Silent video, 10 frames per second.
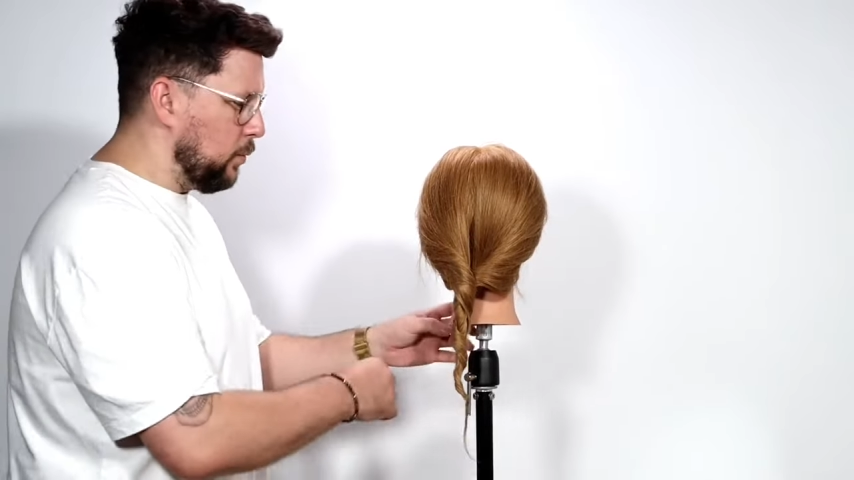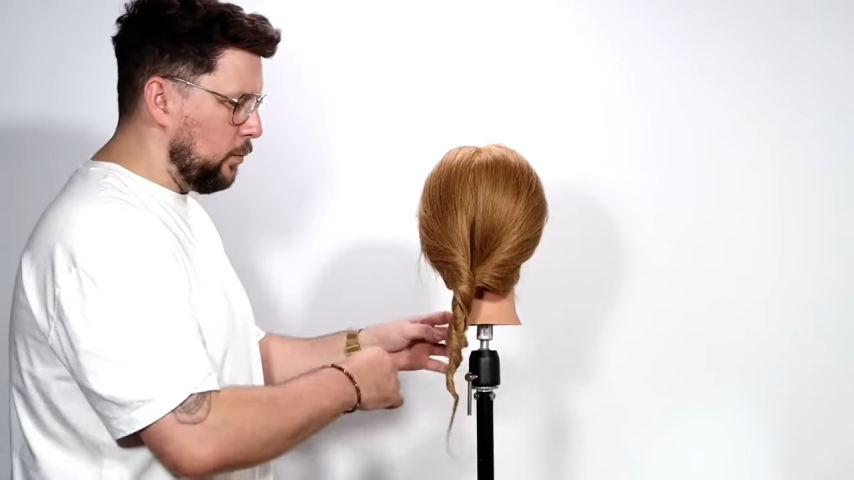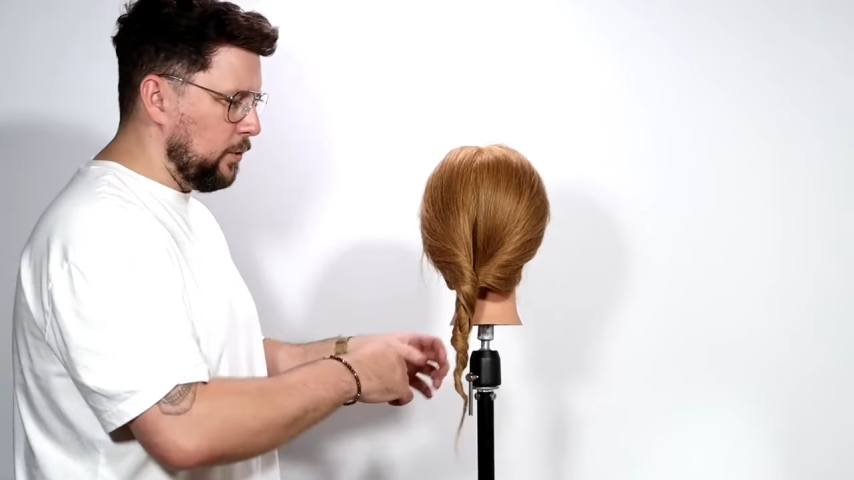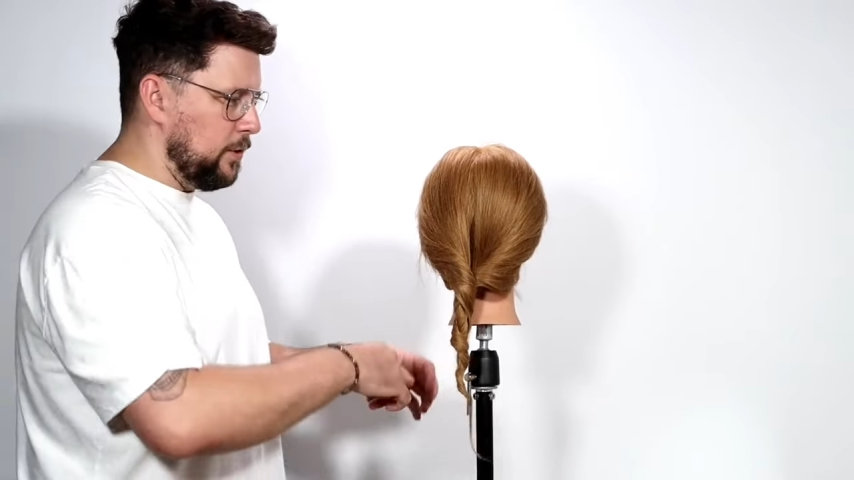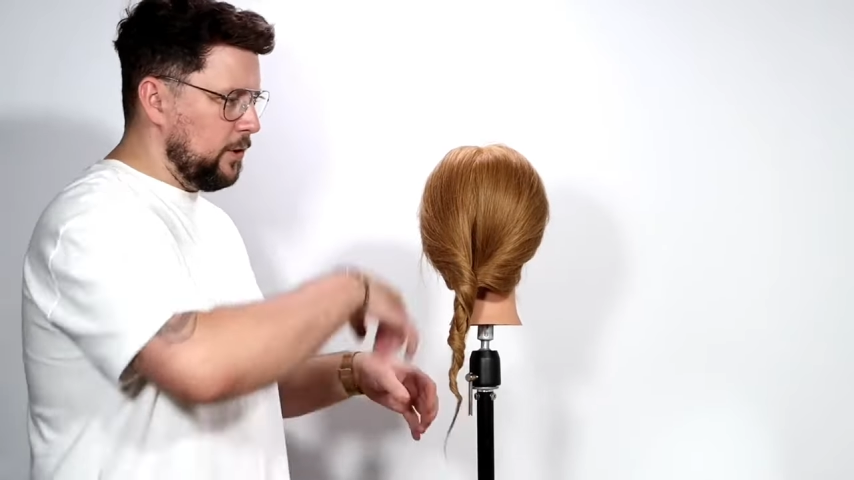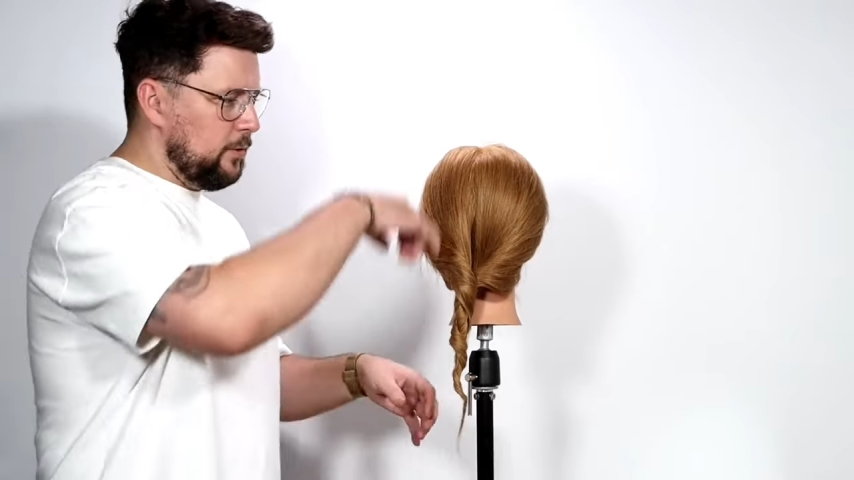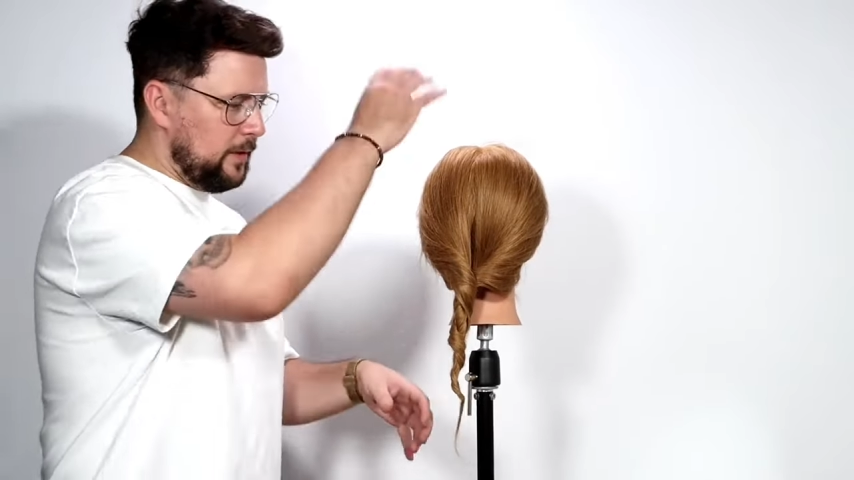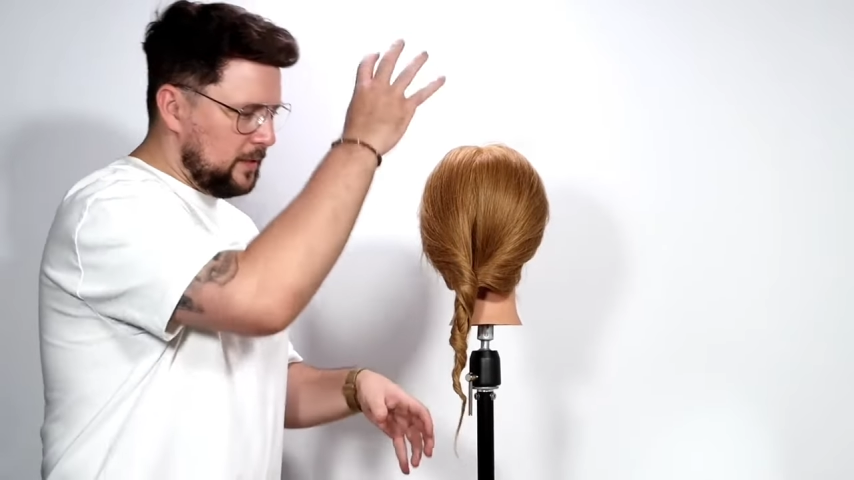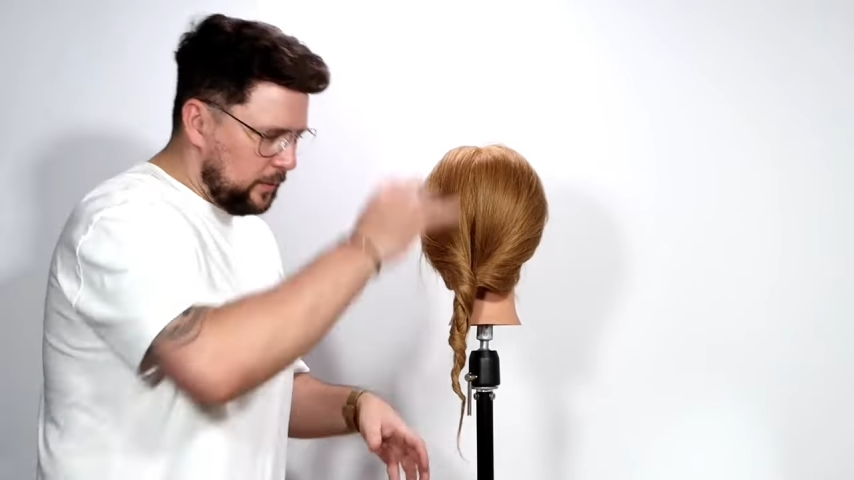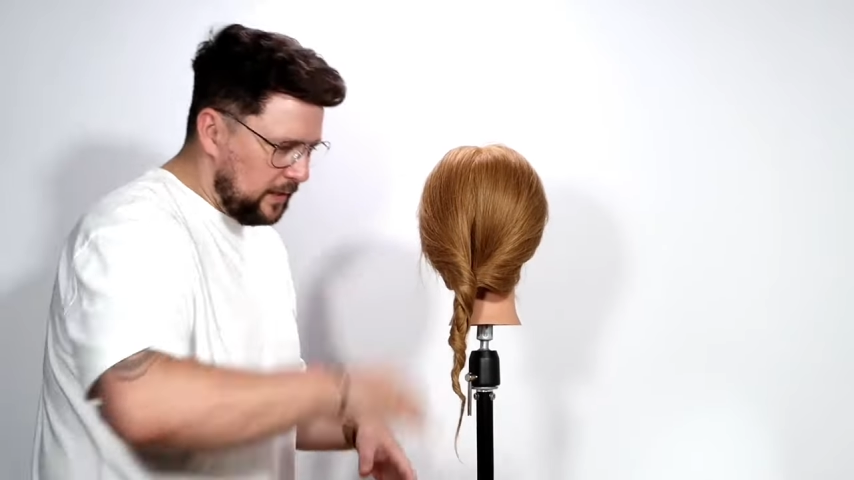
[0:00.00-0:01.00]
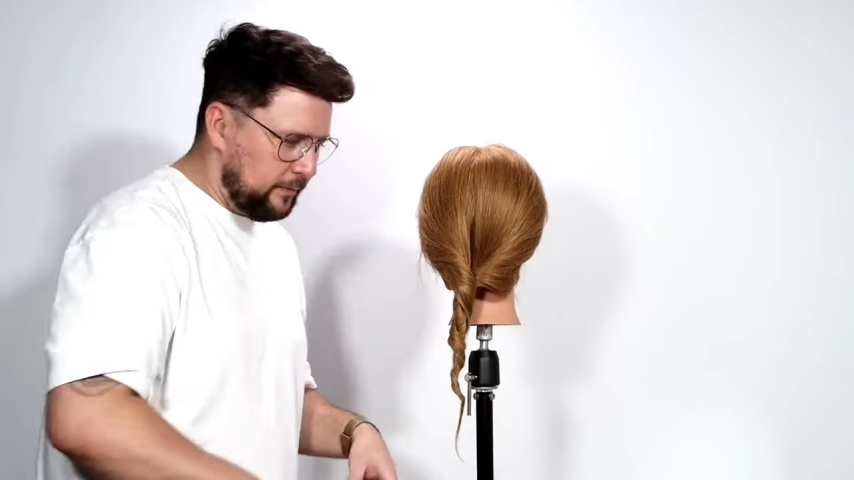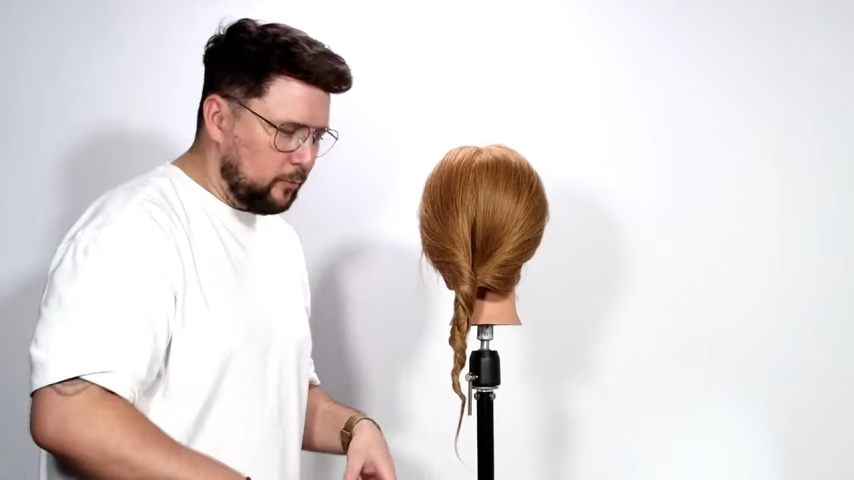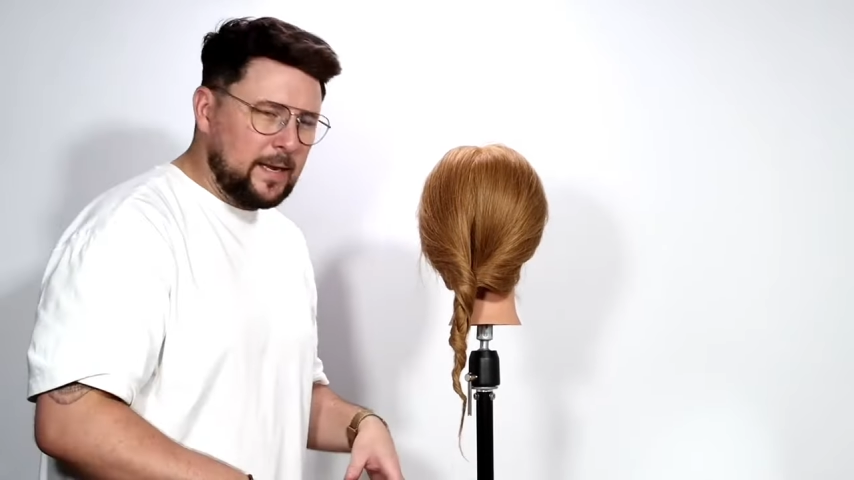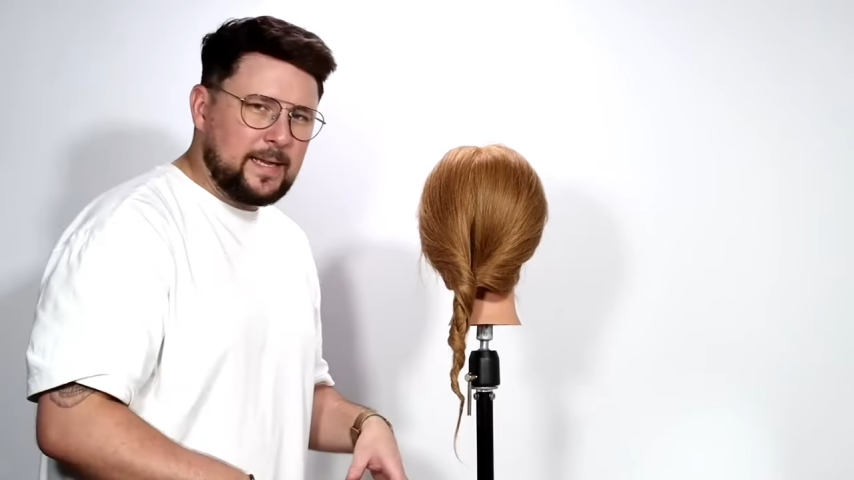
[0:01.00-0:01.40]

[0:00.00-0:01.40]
So what we want to do is we can either